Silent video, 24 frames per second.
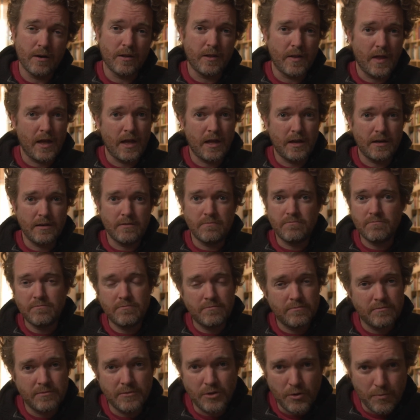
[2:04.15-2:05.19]
then
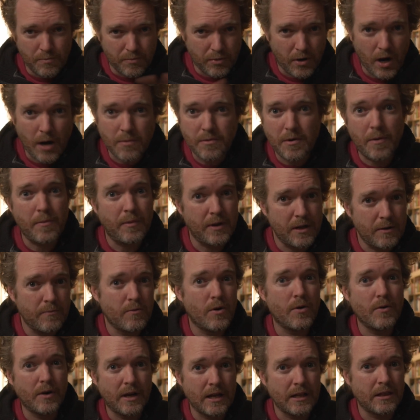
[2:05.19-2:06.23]
you probably
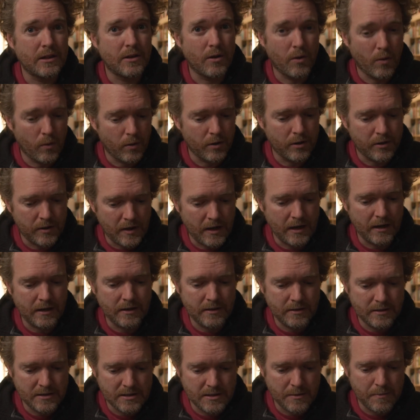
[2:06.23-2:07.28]
won't get the whole thing.
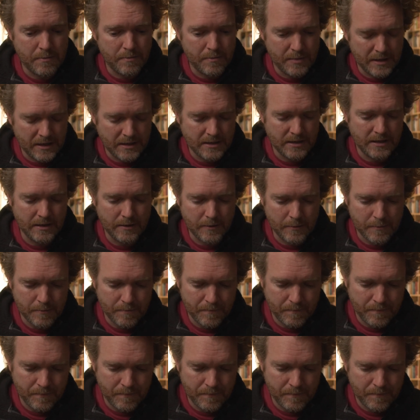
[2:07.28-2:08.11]
It's a big deal.